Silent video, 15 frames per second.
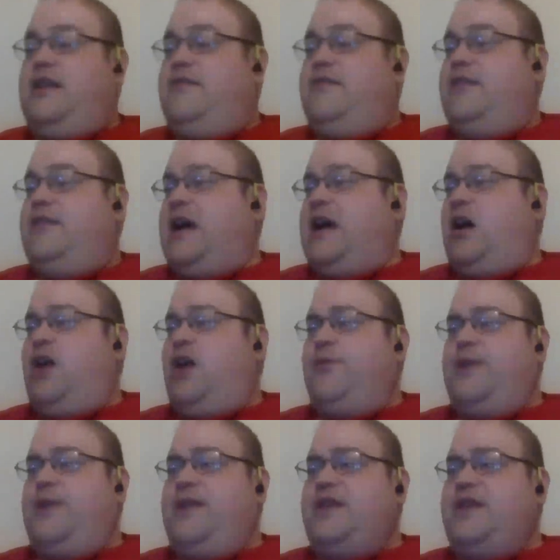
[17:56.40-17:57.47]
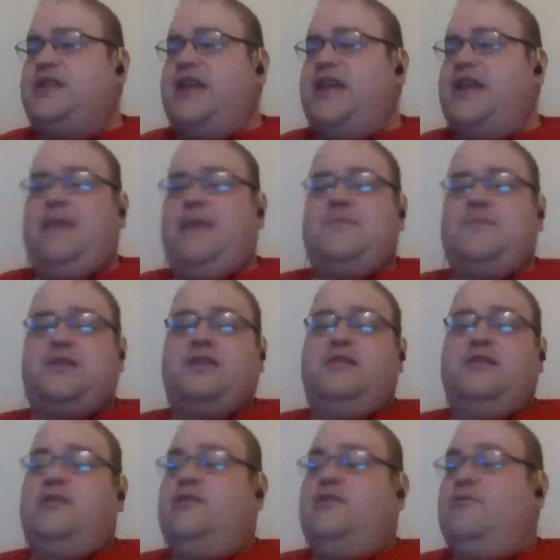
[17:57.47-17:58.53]
Now, all 3 of these games
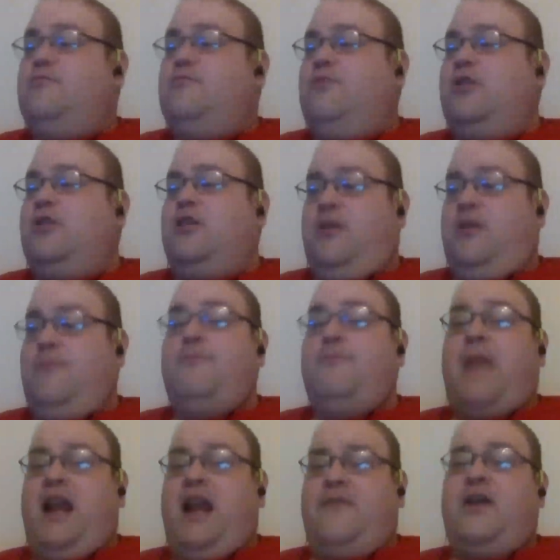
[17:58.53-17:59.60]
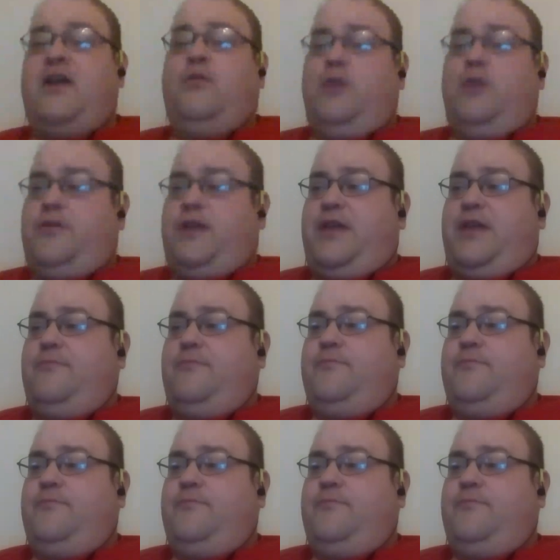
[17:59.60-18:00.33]
were main event worthy,